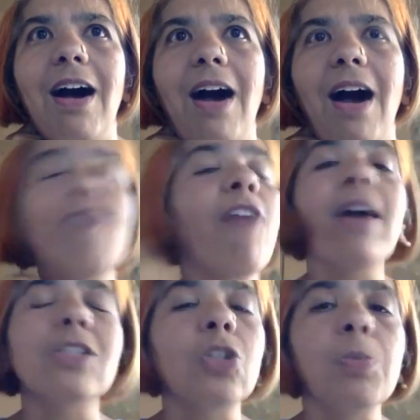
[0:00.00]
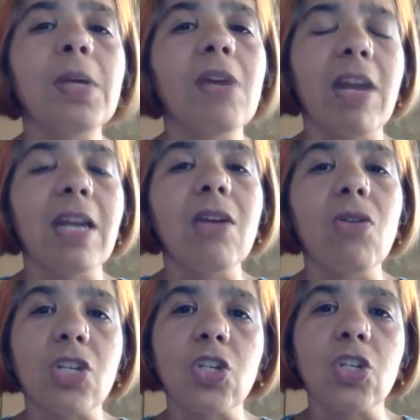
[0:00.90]
I find it to be a very
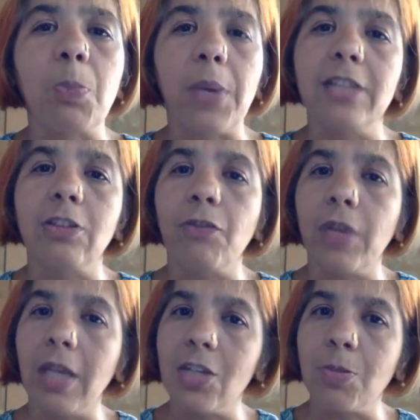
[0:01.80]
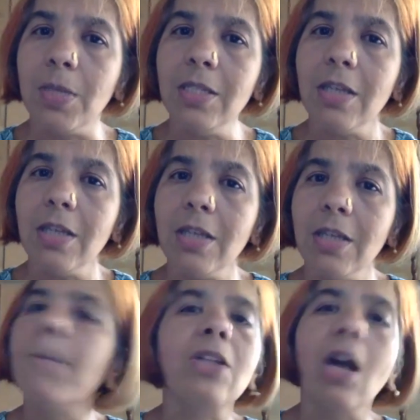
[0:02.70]
rich place of engagement,
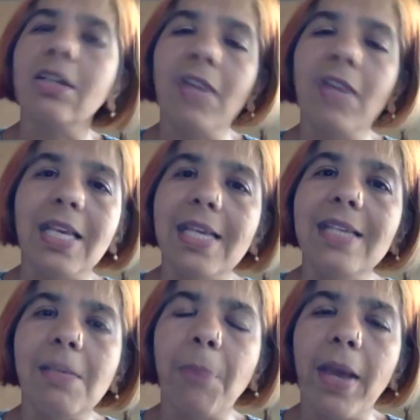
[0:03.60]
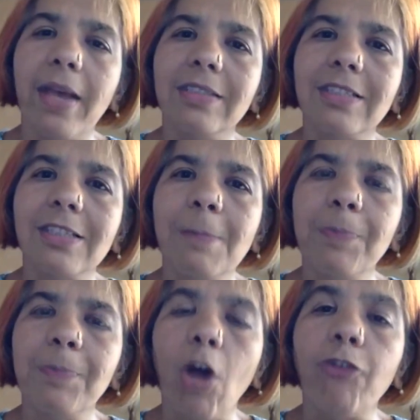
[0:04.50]
but not a very easy pace
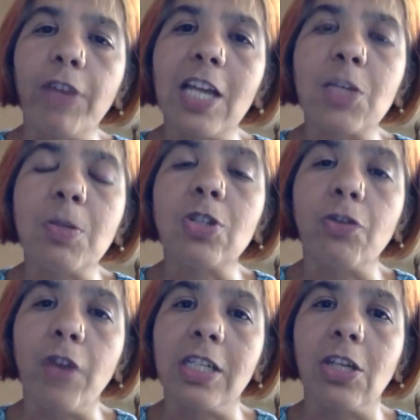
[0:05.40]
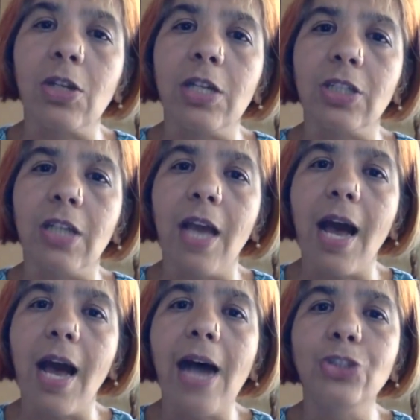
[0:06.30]
of engagement of articulation.
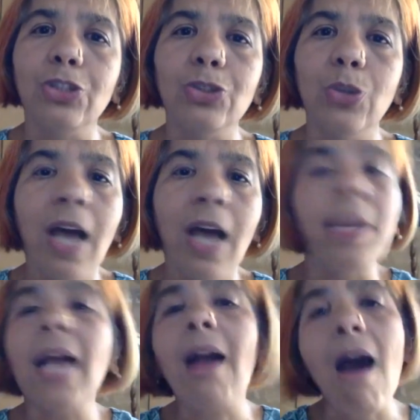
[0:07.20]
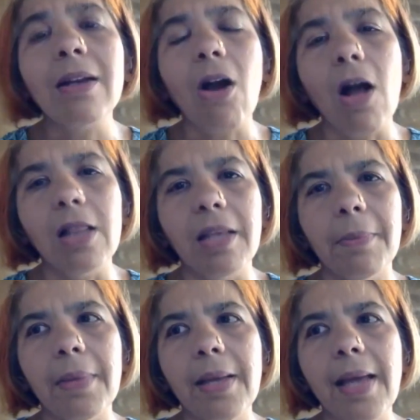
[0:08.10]
How do, I mean, I can't call
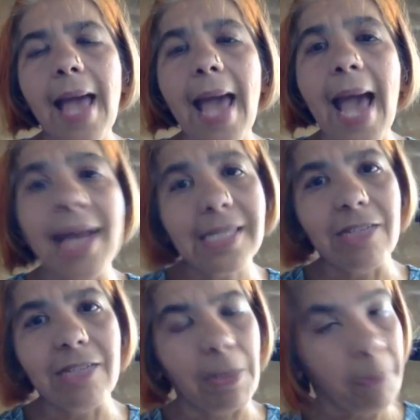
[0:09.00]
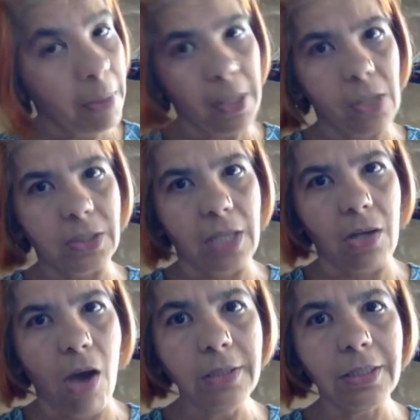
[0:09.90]
them anti-development because
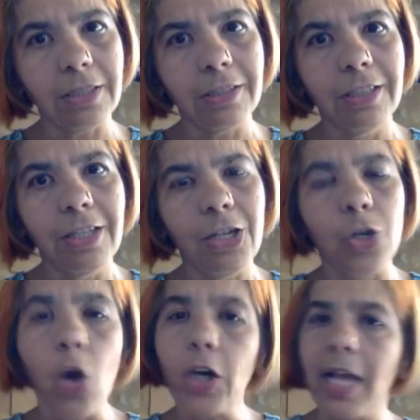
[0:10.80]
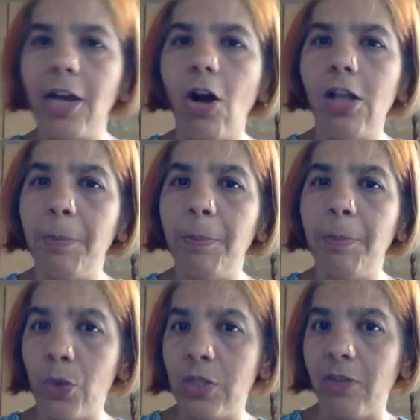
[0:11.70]
they're not, nor can I call them
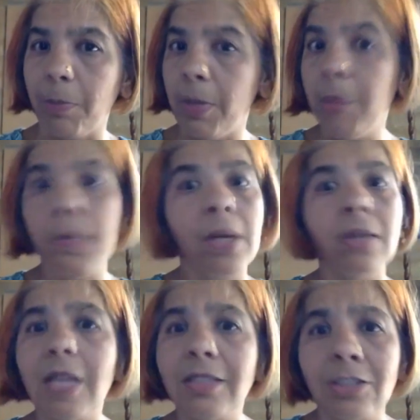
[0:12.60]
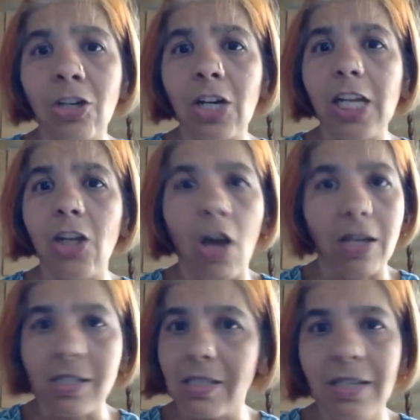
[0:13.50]
pro-development because they're certainly not,
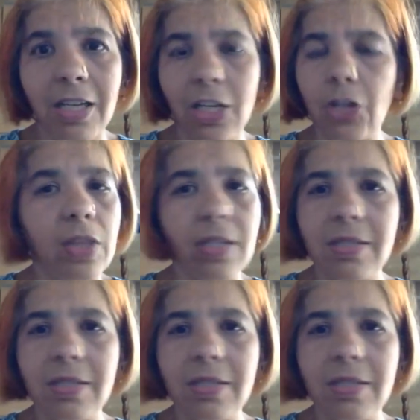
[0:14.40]
you know, these,